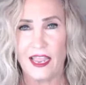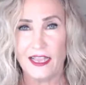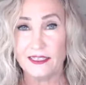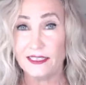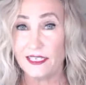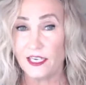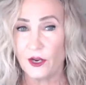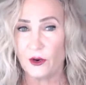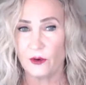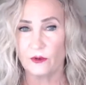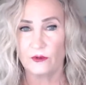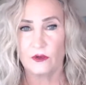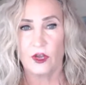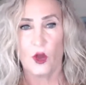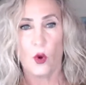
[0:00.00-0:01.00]

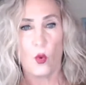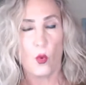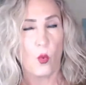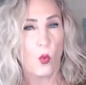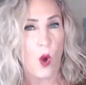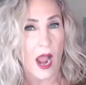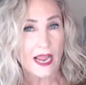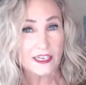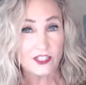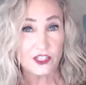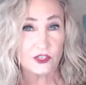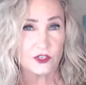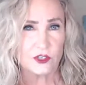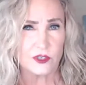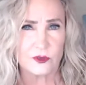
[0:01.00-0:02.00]
SEO. Why
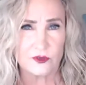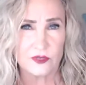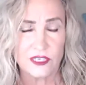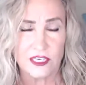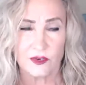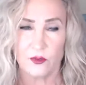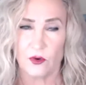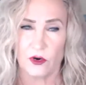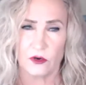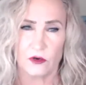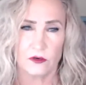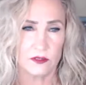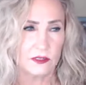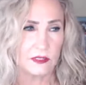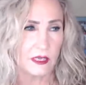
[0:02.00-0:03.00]
should you use
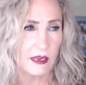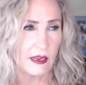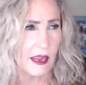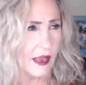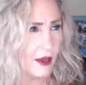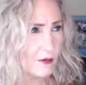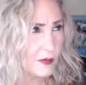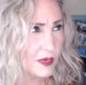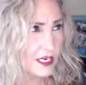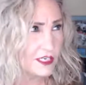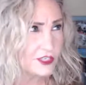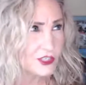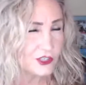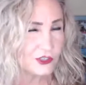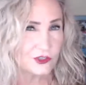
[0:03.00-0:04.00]
keywords? How
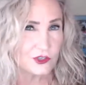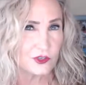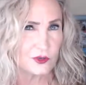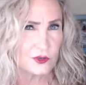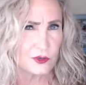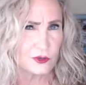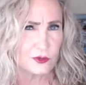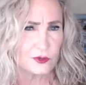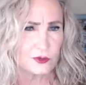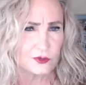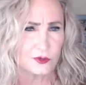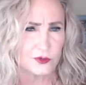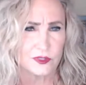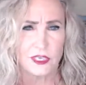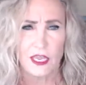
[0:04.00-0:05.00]
many should you
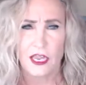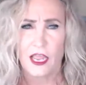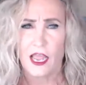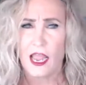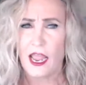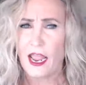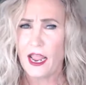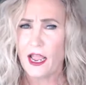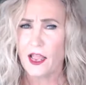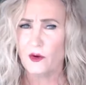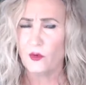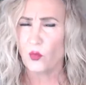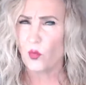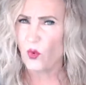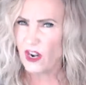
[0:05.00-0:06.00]
use?
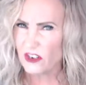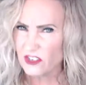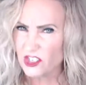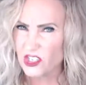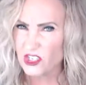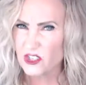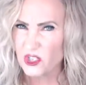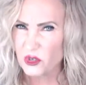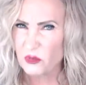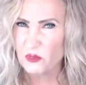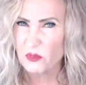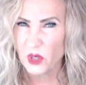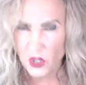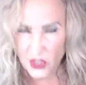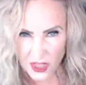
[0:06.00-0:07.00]
And where should
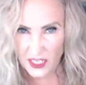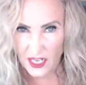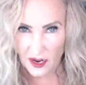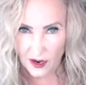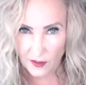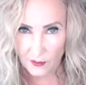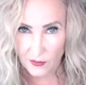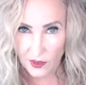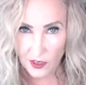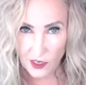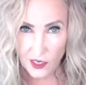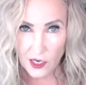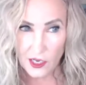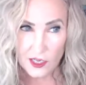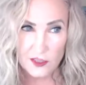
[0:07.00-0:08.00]
you put them?
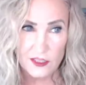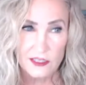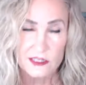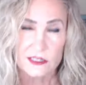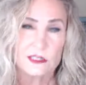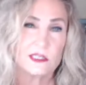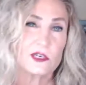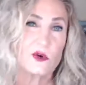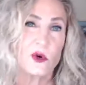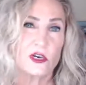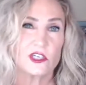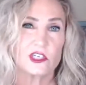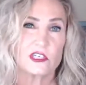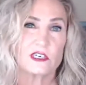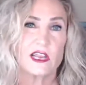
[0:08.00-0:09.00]
This is a
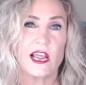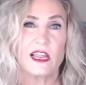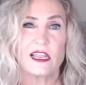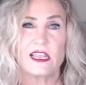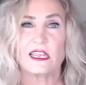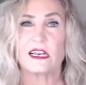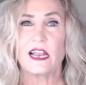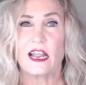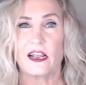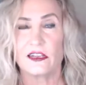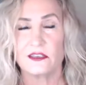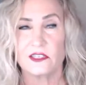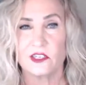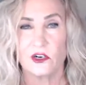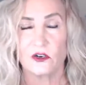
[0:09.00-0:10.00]
question I get
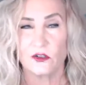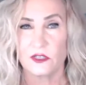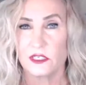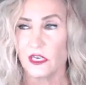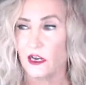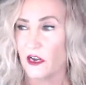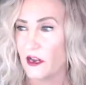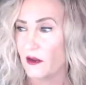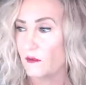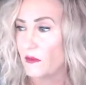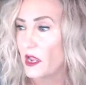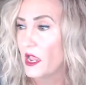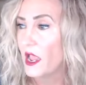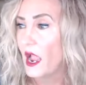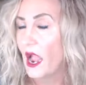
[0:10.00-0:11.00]
asked all the time.
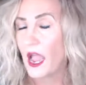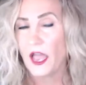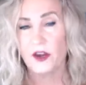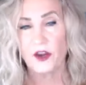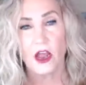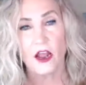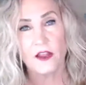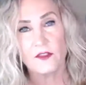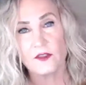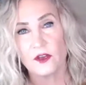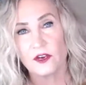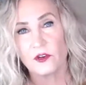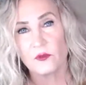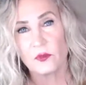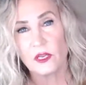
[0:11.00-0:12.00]
And I
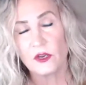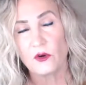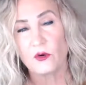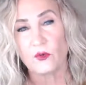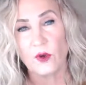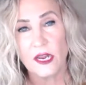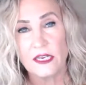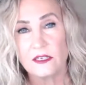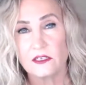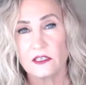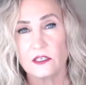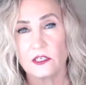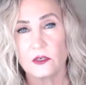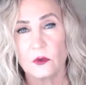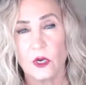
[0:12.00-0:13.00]
thought it'd be great
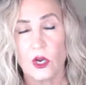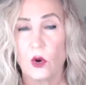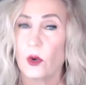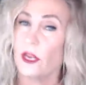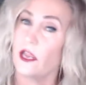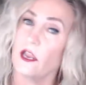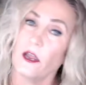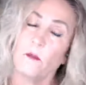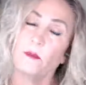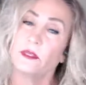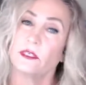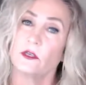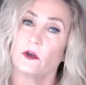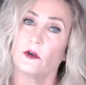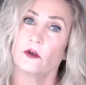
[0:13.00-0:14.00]
to do a quick
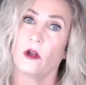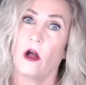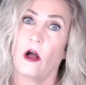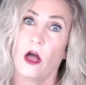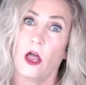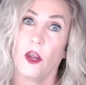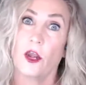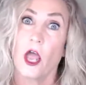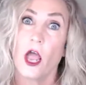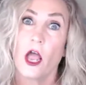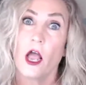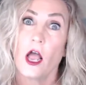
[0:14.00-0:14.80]
episode on